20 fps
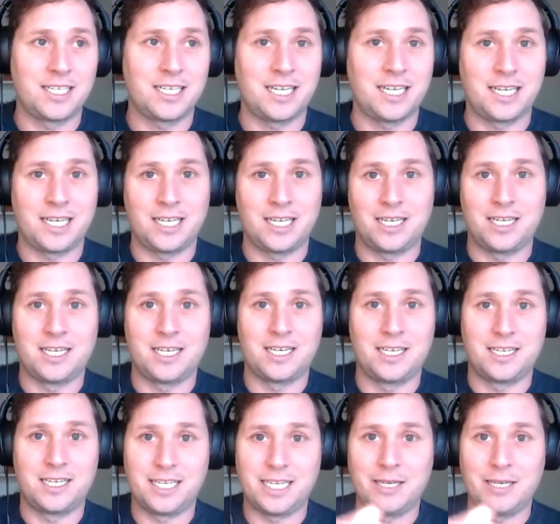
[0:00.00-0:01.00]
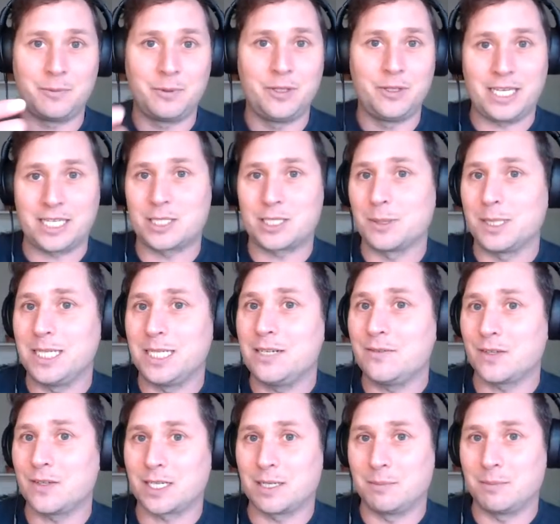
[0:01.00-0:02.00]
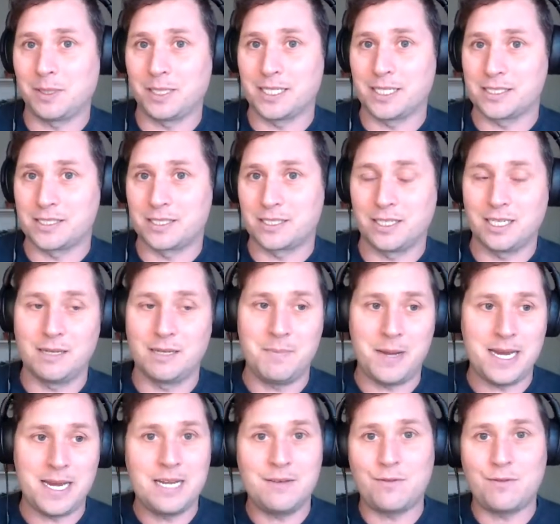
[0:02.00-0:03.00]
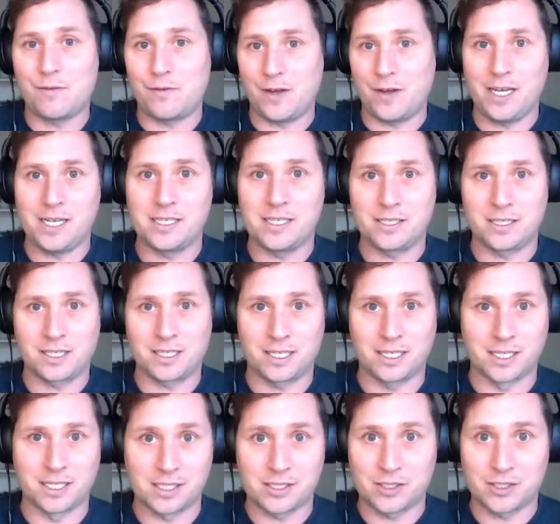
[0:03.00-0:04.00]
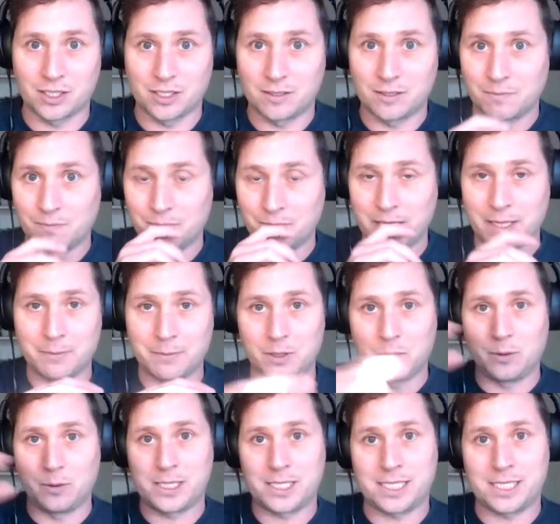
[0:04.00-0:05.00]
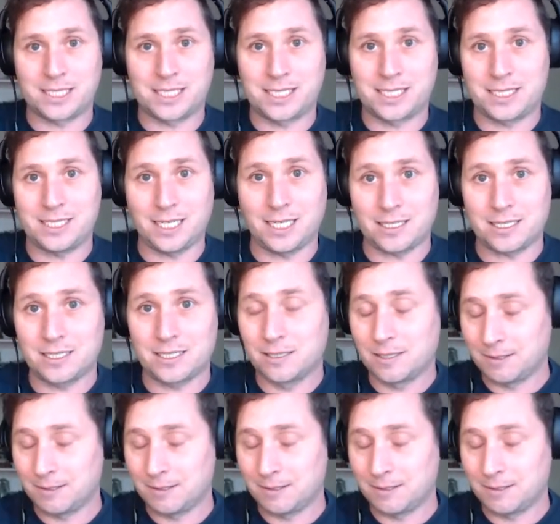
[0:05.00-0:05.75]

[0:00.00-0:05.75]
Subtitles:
it will actually never complete. It may never find the connection. It will always get stuck.